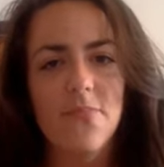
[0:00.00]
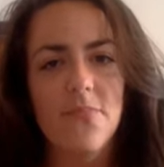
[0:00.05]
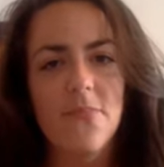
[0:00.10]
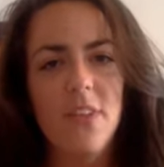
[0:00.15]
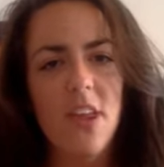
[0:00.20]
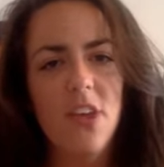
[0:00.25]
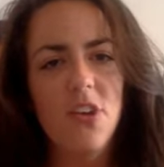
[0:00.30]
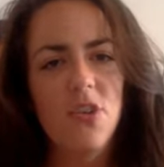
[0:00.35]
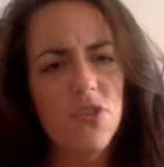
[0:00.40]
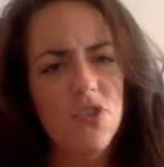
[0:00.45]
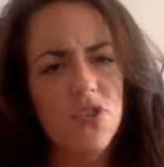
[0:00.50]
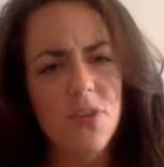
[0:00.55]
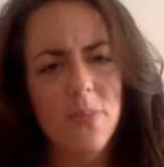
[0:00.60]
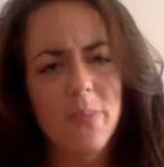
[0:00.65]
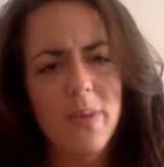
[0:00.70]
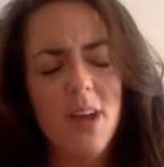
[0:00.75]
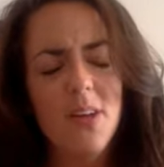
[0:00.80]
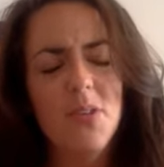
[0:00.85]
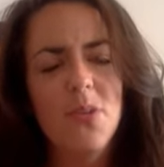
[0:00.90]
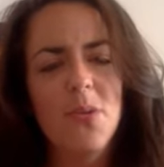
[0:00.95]
Can you show me
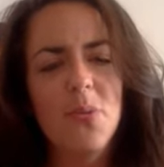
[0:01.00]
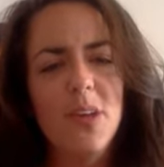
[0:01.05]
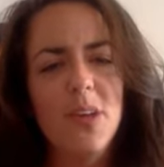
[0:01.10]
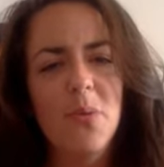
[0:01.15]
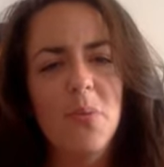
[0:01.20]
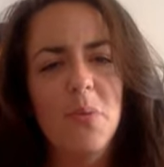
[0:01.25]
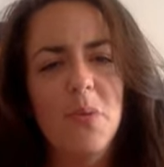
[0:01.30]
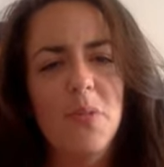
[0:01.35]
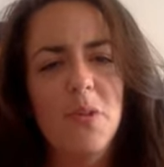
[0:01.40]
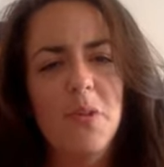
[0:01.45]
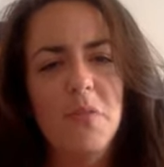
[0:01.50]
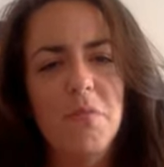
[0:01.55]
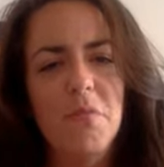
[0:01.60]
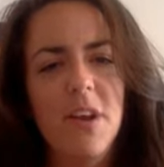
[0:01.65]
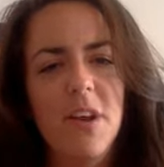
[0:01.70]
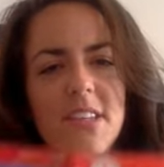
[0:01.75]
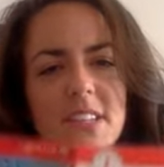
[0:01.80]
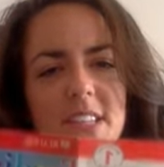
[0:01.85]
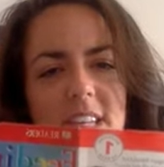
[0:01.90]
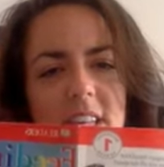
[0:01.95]
how you eat with your
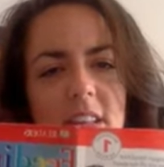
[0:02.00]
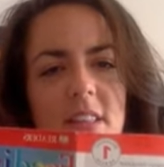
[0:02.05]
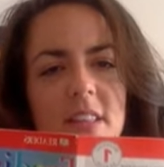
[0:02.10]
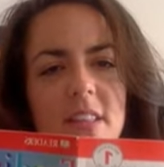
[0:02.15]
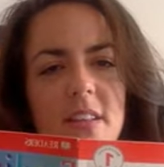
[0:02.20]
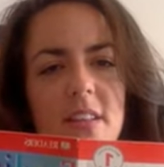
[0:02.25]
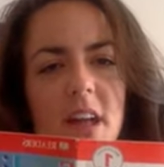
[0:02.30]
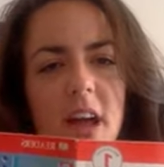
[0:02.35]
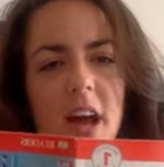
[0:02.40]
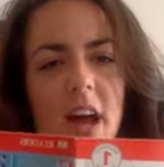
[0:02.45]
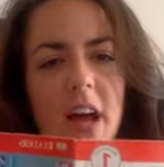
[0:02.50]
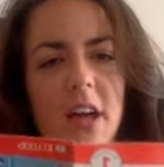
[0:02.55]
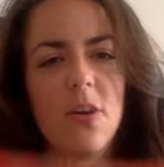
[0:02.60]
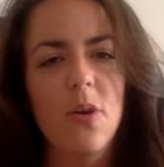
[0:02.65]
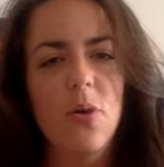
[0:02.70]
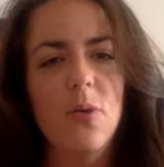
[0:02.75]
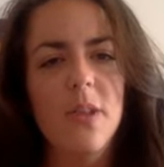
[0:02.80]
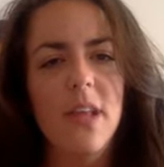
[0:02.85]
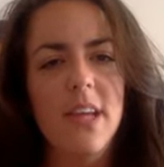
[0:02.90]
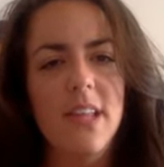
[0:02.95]
front teeth? I go
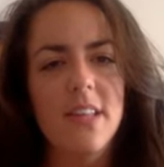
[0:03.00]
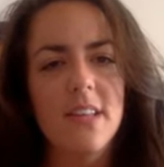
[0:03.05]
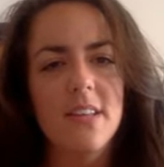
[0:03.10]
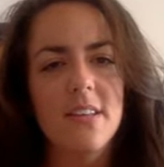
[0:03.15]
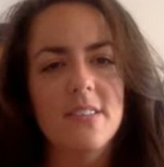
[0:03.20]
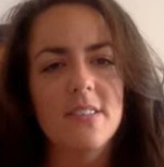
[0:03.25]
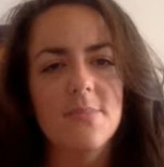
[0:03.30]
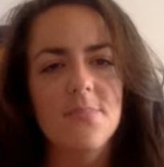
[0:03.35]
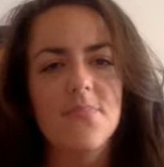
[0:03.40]
like this.